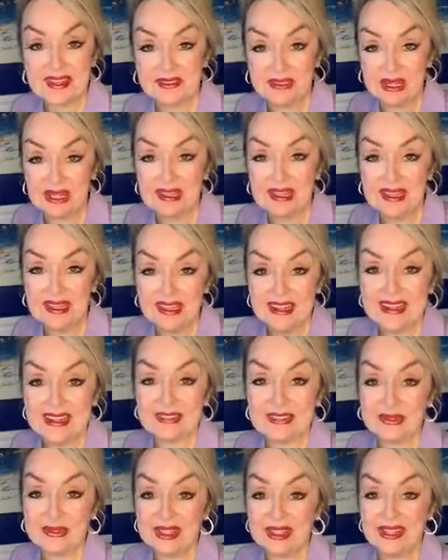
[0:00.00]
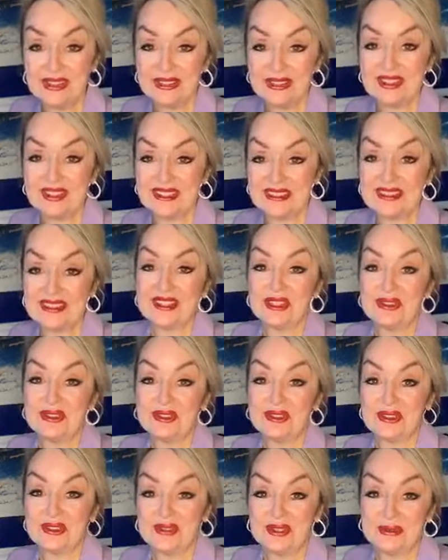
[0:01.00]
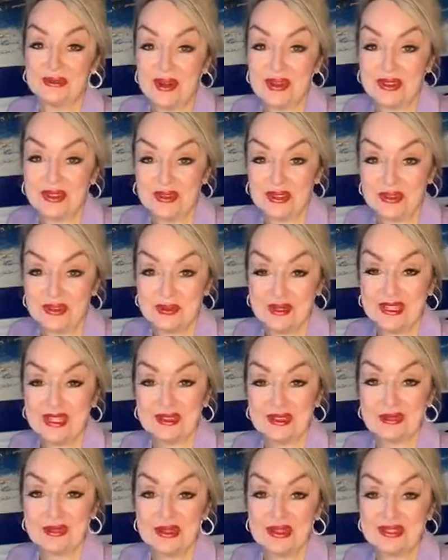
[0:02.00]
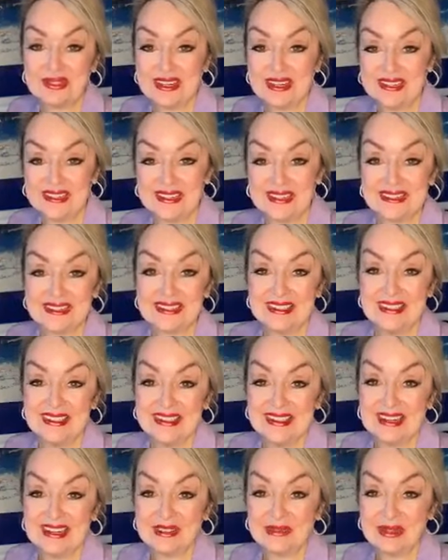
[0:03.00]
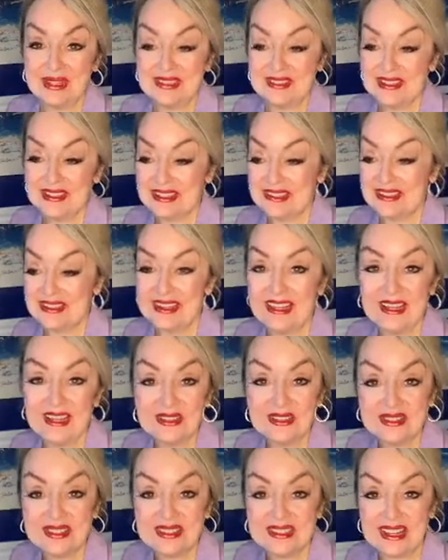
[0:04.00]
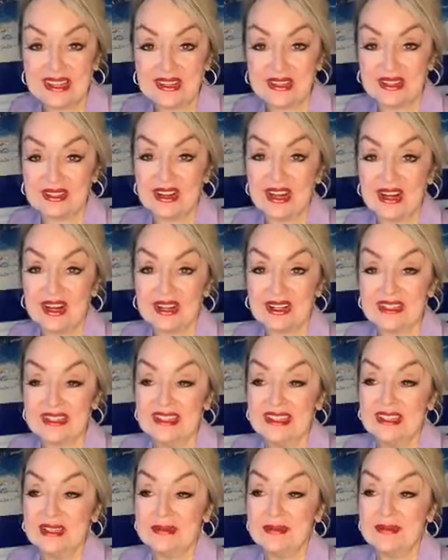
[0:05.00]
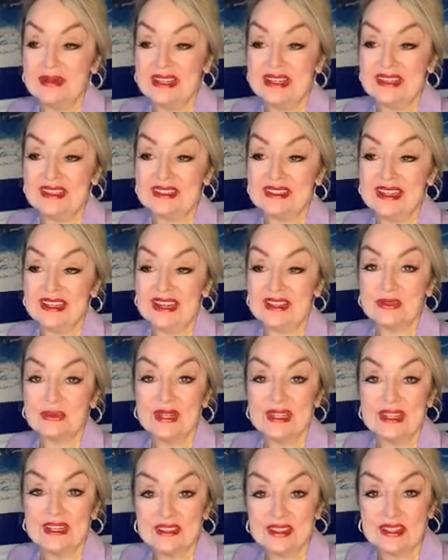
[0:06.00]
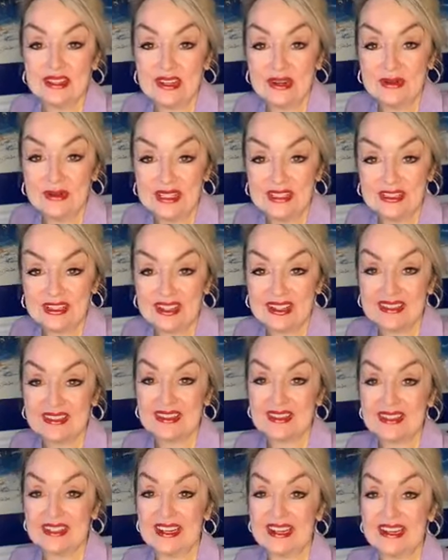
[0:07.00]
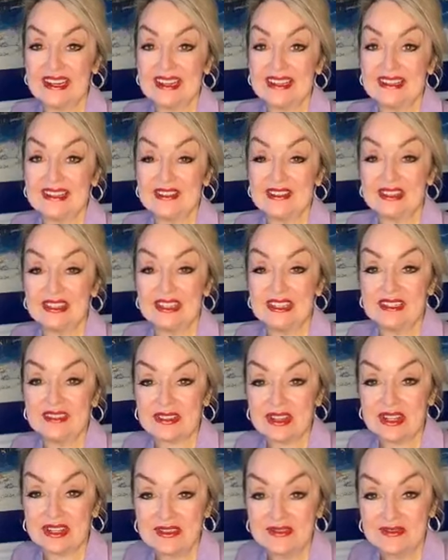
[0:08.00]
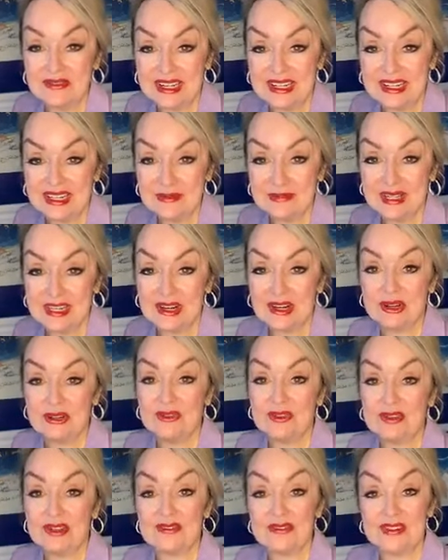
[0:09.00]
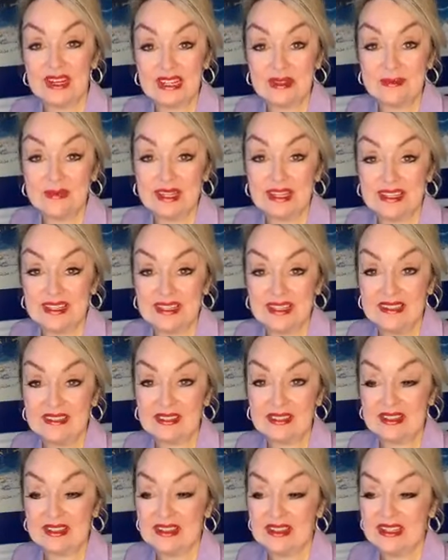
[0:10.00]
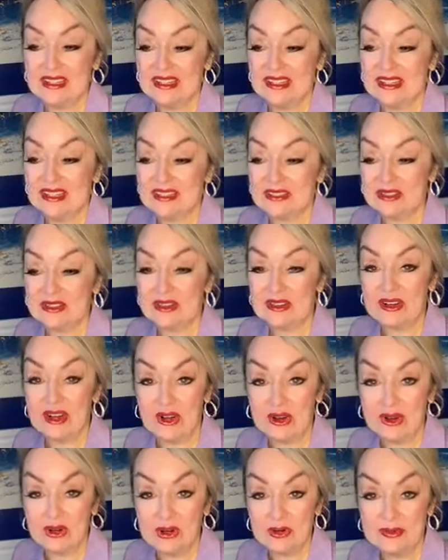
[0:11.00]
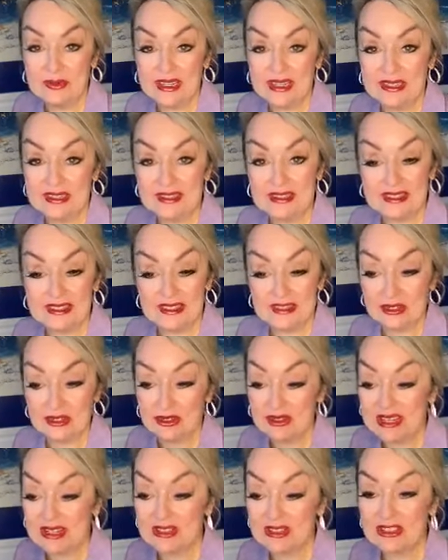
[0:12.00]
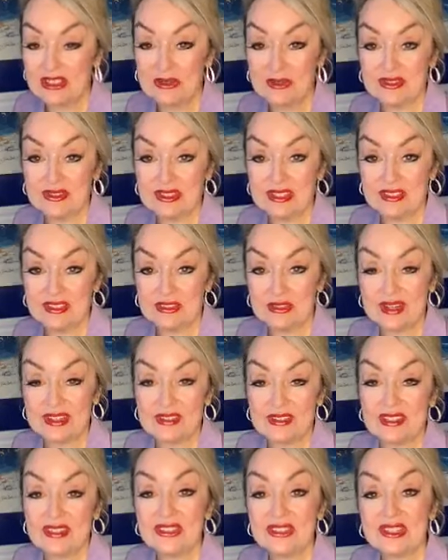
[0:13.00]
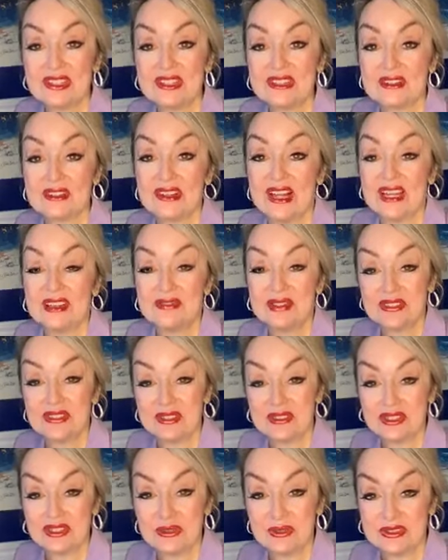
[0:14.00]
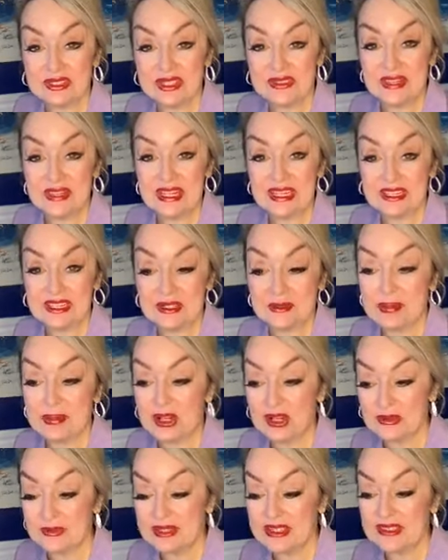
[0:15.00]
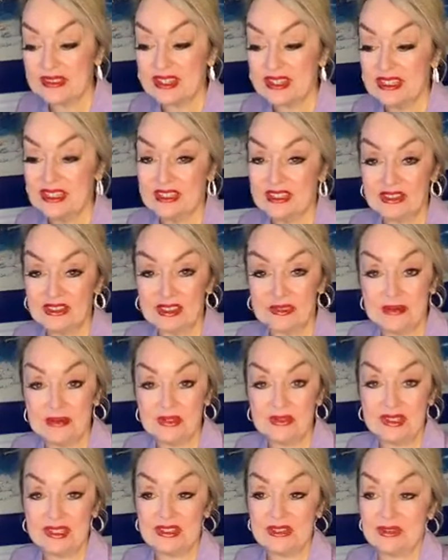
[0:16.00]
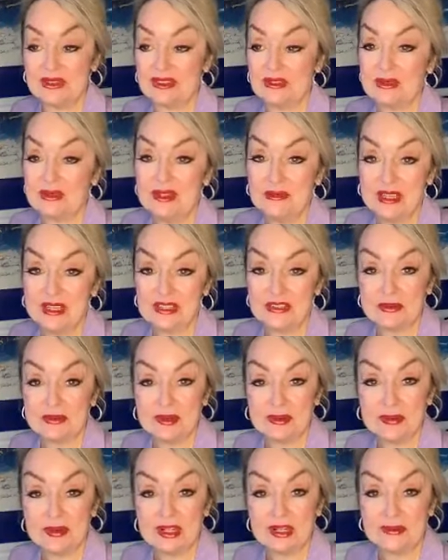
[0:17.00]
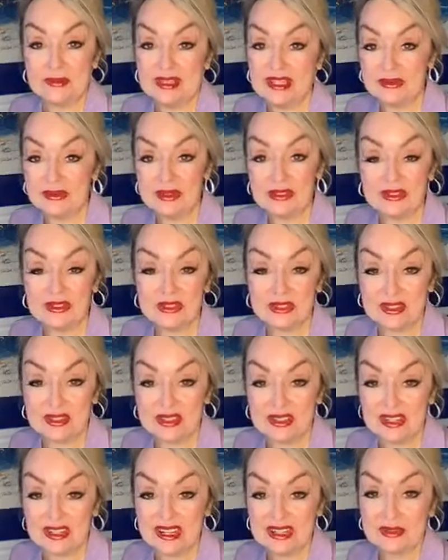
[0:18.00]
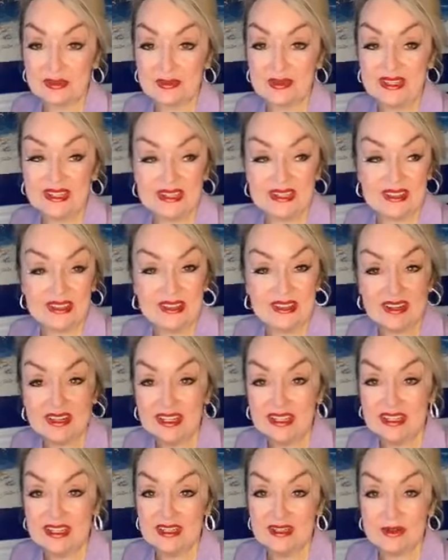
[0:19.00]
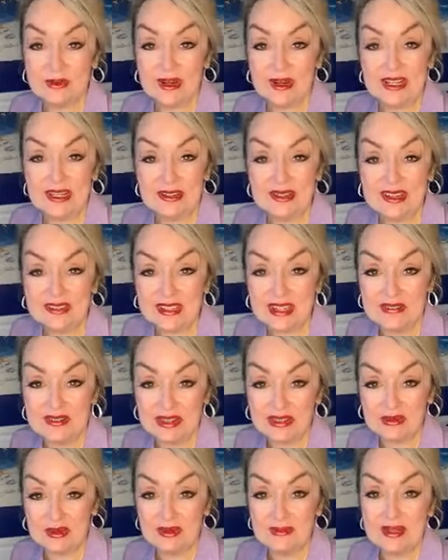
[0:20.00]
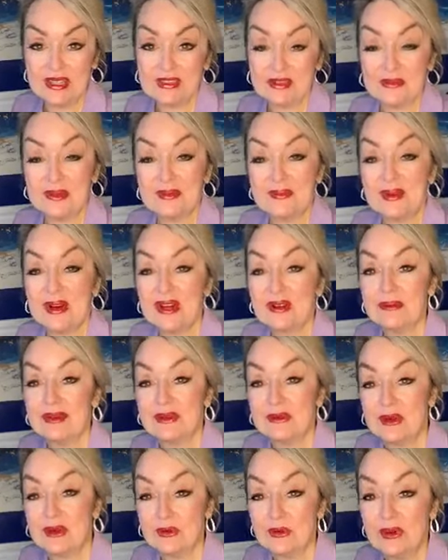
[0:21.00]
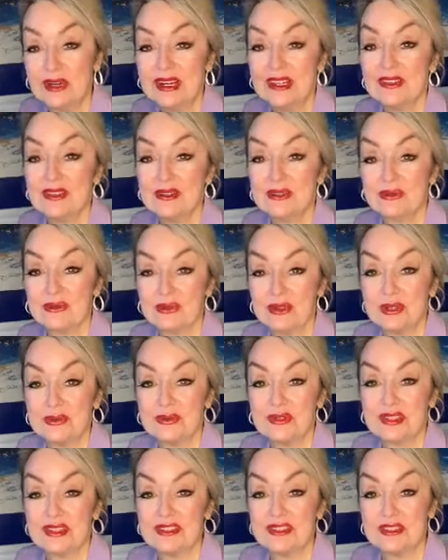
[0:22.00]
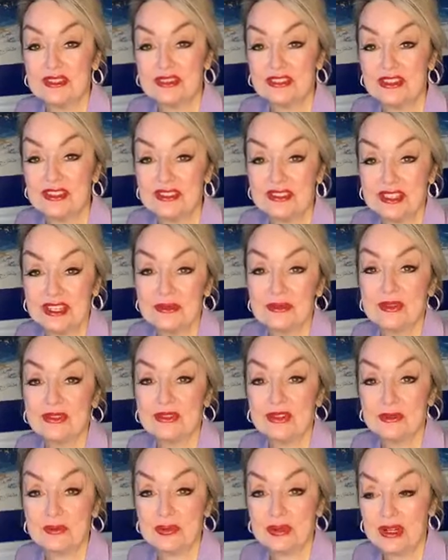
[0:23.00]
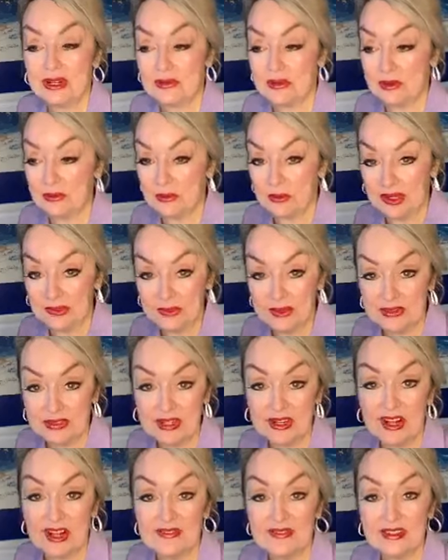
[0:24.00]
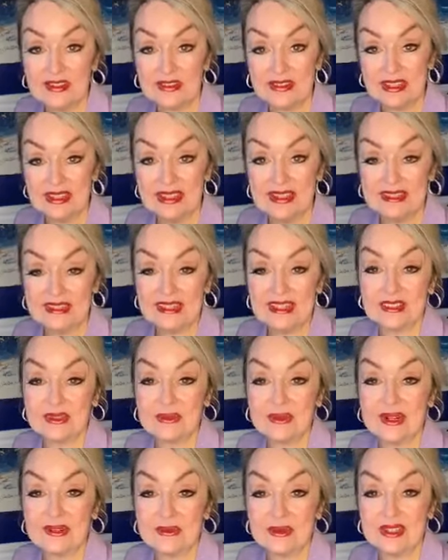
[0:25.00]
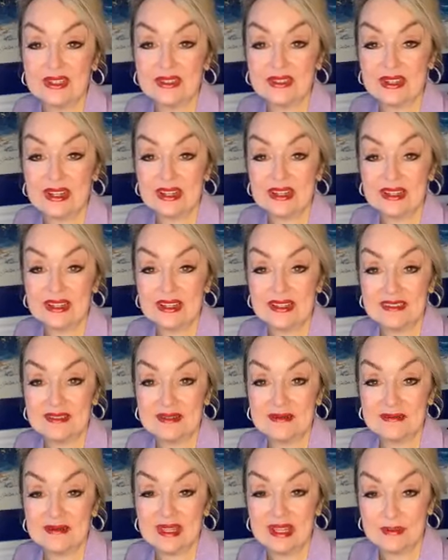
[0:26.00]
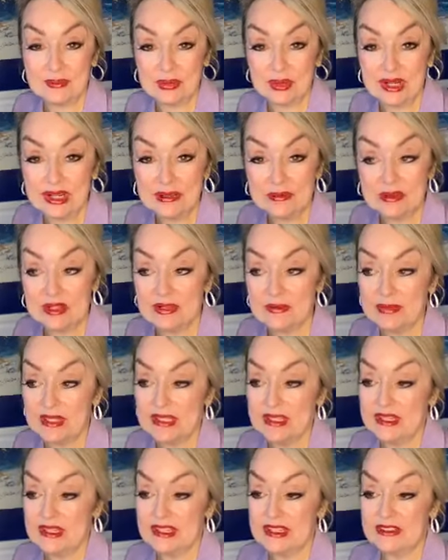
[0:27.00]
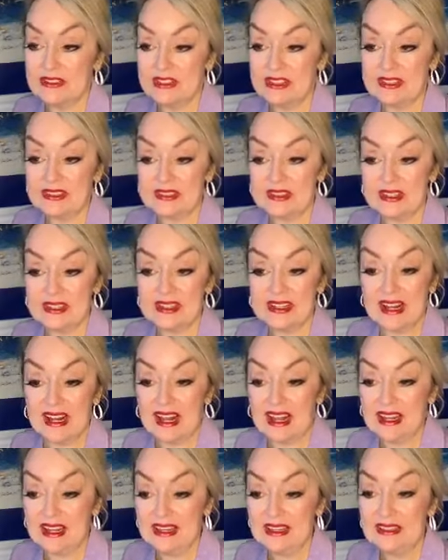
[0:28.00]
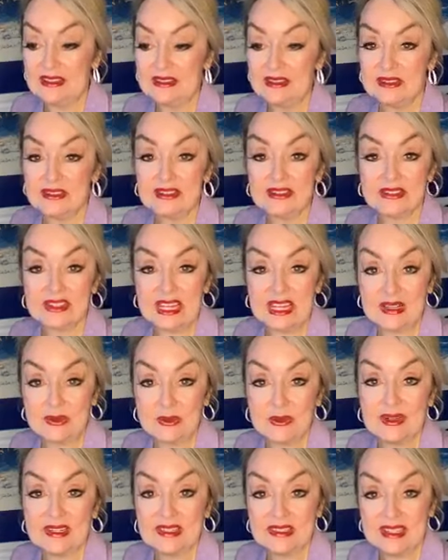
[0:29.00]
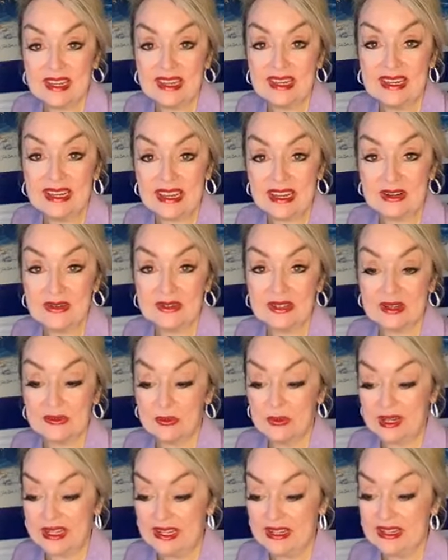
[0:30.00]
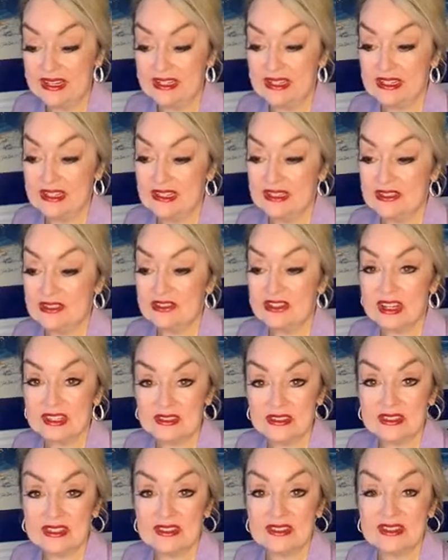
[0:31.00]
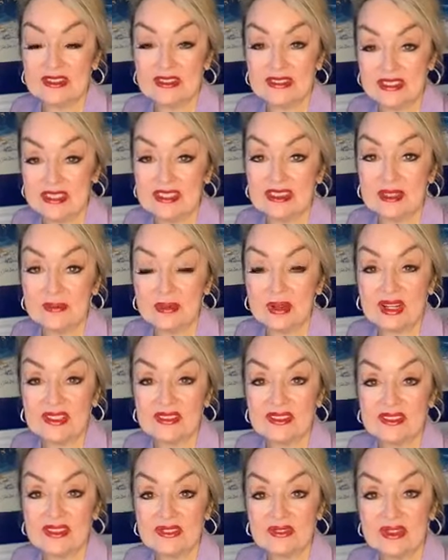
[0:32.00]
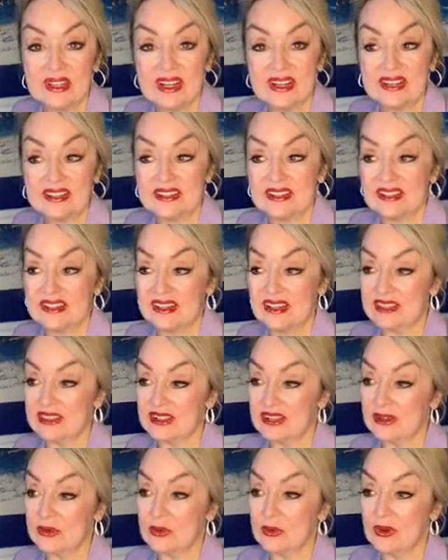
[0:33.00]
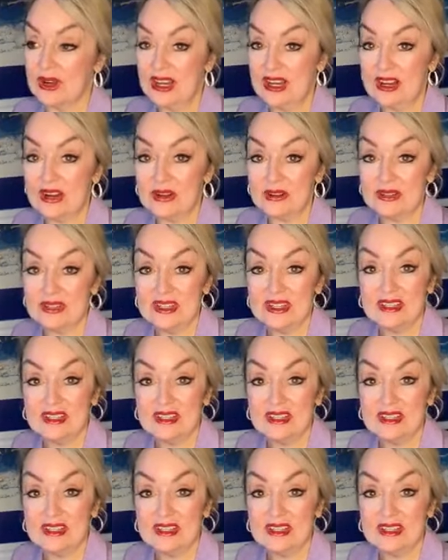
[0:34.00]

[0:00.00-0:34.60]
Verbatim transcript: And so I, I, sort of used the excuse of both of us being in real estate as a reason to, you know, sit down and talk. But as we got to know each other and she started inviting me over, inviting me into, into her home, and it turned out she was in a transition in her life, and so she was living in an apartment. She had moved into a three bedroom apartment. It was just her and her husband, and I thought, why do you guys have a three bedroom apartment? Well, one of those rooms, she said, was her prayer room. One was an office, the other one was a, a, a prayer room. And she said, I just take one day out a week just to sit in the presence of God. And I thought, wow.